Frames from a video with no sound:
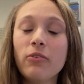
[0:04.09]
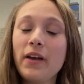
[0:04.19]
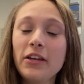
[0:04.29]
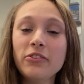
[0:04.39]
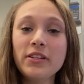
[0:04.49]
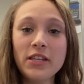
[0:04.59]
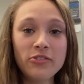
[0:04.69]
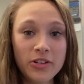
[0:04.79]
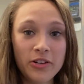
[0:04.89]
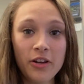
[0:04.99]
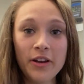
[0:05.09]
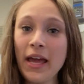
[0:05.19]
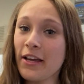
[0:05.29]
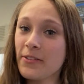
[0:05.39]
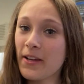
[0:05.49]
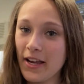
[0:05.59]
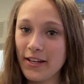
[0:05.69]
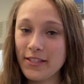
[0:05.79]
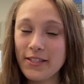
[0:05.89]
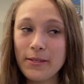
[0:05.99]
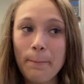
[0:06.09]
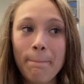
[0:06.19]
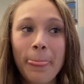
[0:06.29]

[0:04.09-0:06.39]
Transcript: olfactory sensory neuron axon guidance.